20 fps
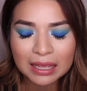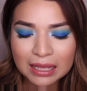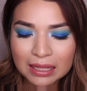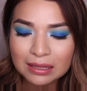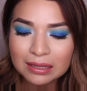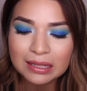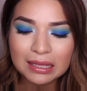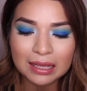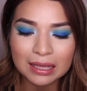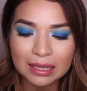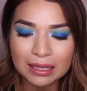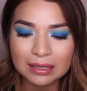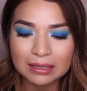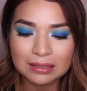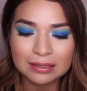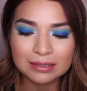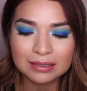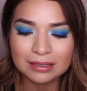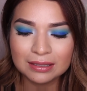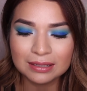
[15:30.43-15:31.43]
in the
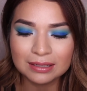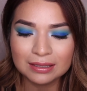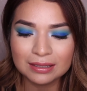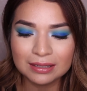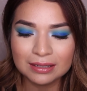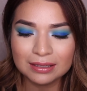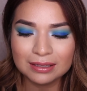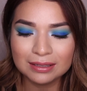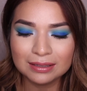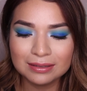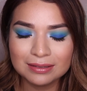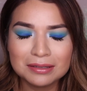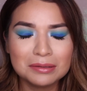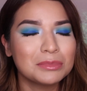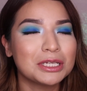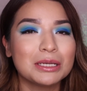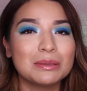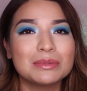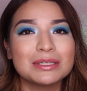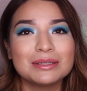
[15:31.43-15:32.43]
end,
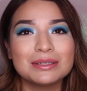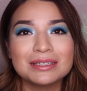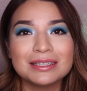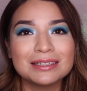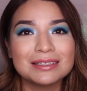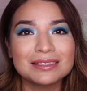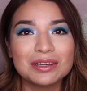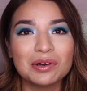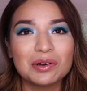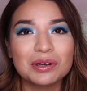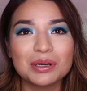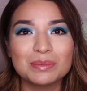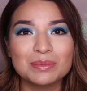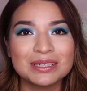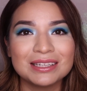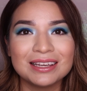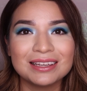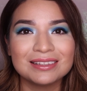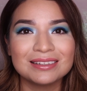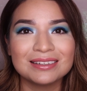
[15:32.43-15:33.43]
sometimes it does all come
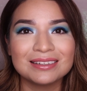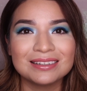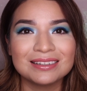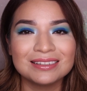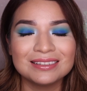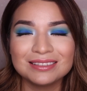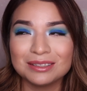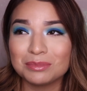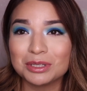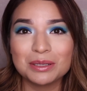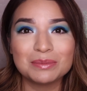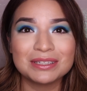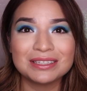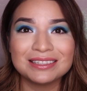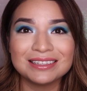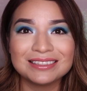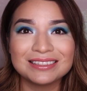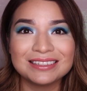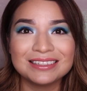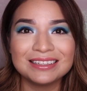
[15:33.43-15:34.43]
together, sometimes it
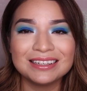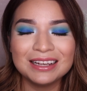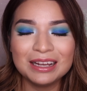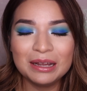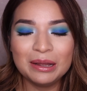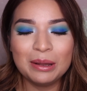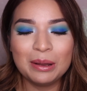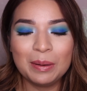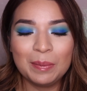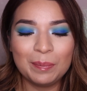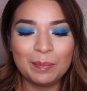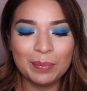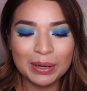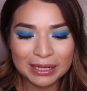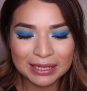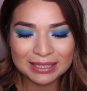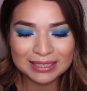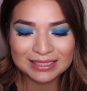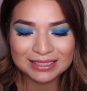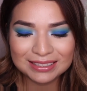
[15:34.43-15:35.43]
doesn't,
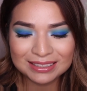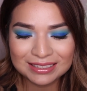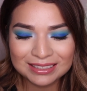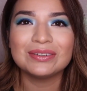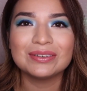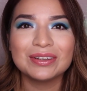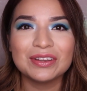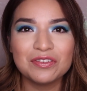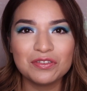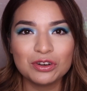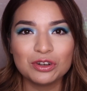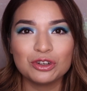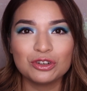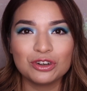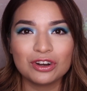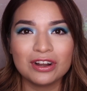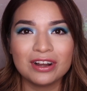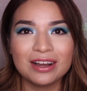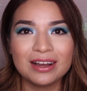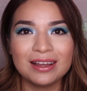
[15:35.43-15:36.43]
but you know, give it a
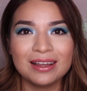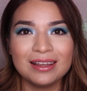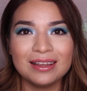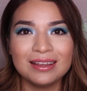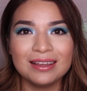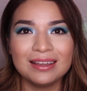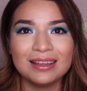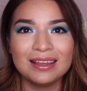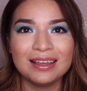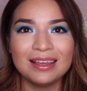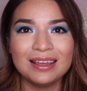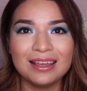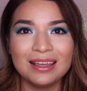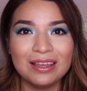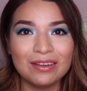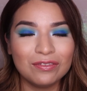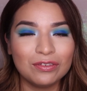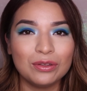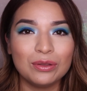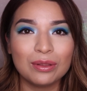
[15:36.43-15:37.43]
try.
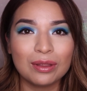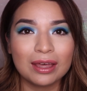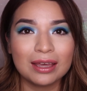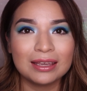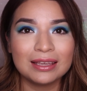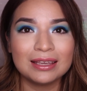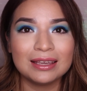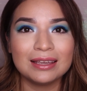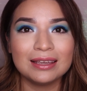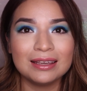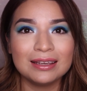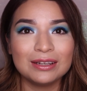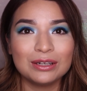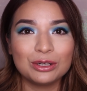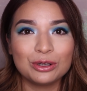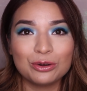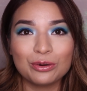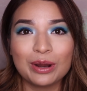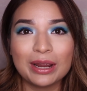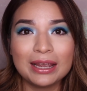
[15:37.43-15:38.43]
If you like it,
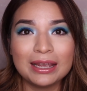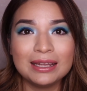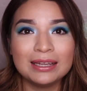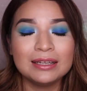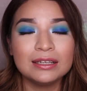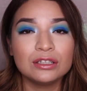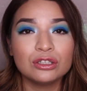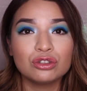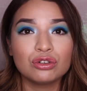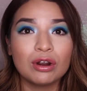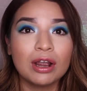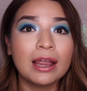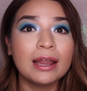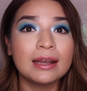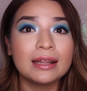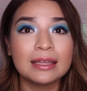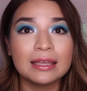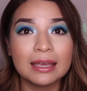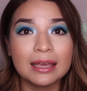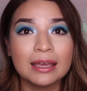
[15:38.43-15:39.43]
great, try
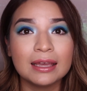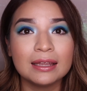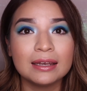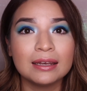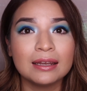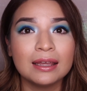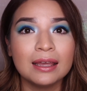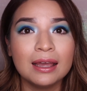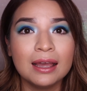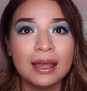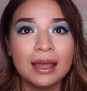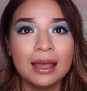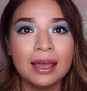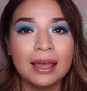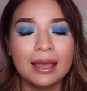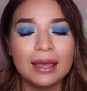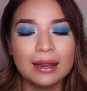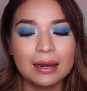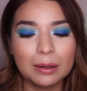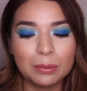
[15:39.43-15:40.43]
it again,
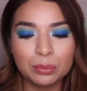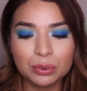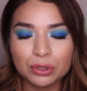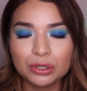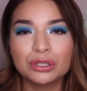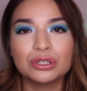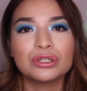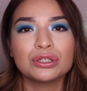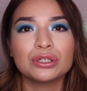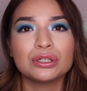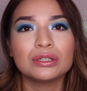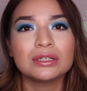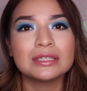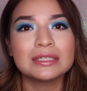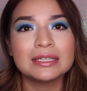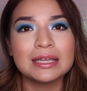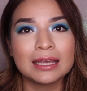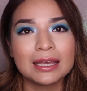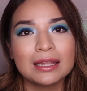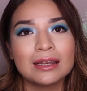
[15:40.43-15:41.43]
and I'm pretty sure the
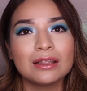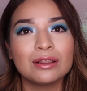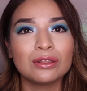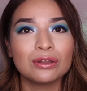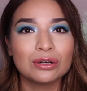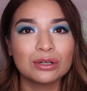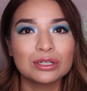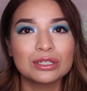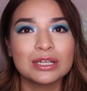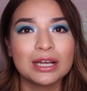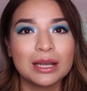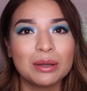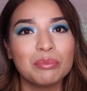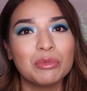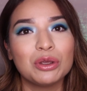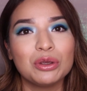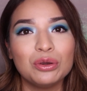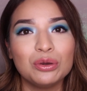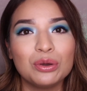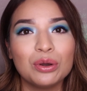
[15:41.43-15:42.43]
second and third time
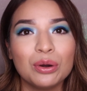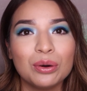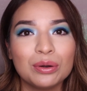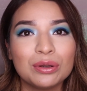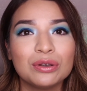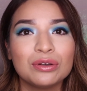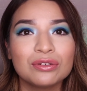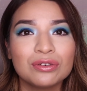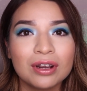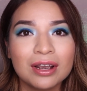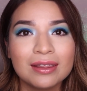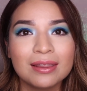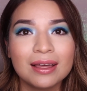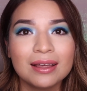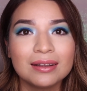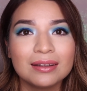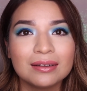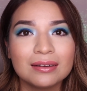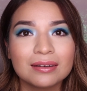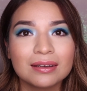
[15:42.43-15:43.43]
that you go and you try
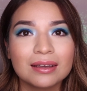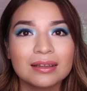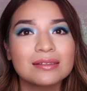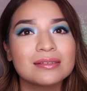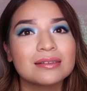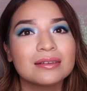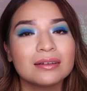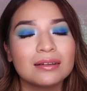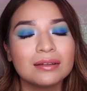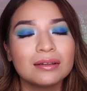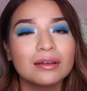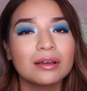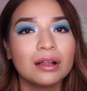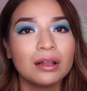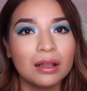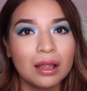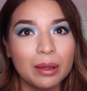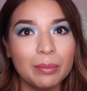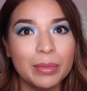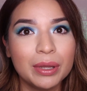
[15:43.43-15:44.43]
that look, it's gonna look a
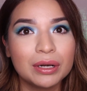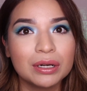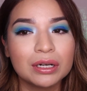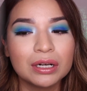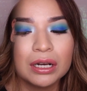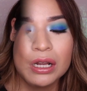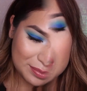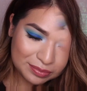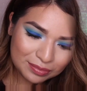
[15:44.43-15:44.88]
lot better.